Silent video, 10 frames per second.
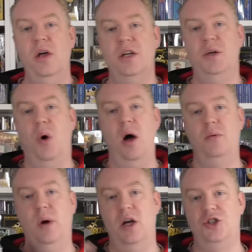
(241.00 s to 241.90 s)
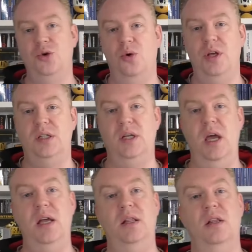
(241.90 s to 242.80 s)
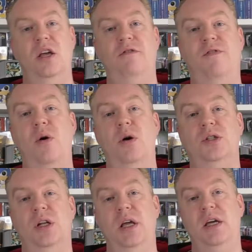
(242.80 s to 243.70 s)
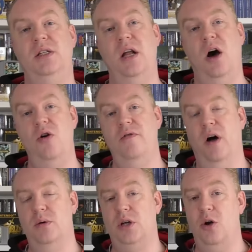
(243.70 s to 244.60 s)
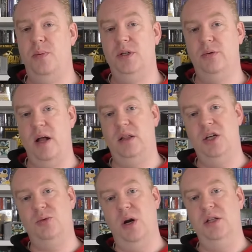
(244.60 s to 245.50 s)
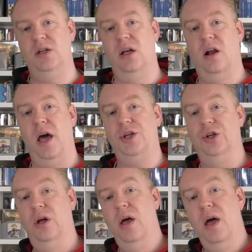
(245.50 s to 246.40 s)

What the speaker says: So when I saw this in the photos that Nicky sent over, I was hoping to add this one into the collection